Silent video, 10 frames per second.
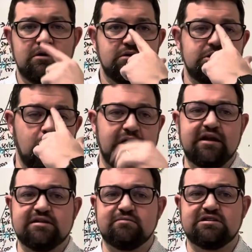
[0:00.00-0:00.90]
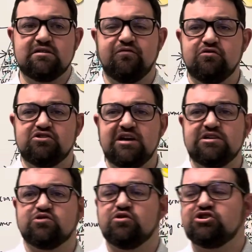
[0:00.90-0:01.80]
The organisms in the food
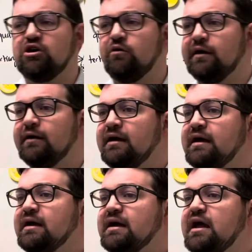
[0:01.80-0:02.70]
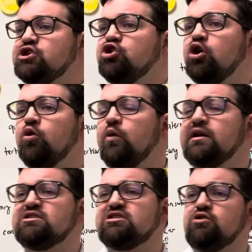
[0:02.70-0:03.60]
chains we're showing. And you're
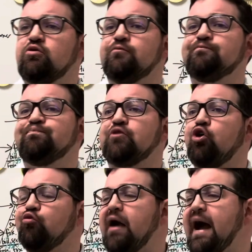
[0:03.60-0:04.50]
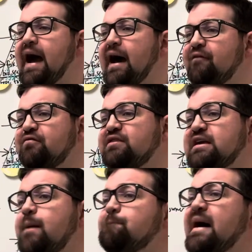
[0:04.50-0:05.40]
going to graph the
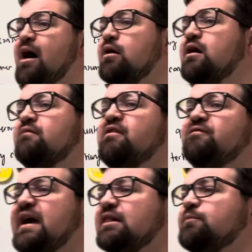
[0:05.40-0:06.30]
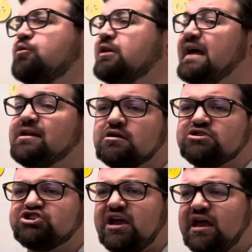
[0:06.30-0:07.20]
amount of available
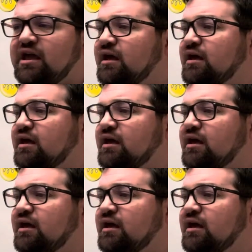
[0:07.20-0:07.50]
energy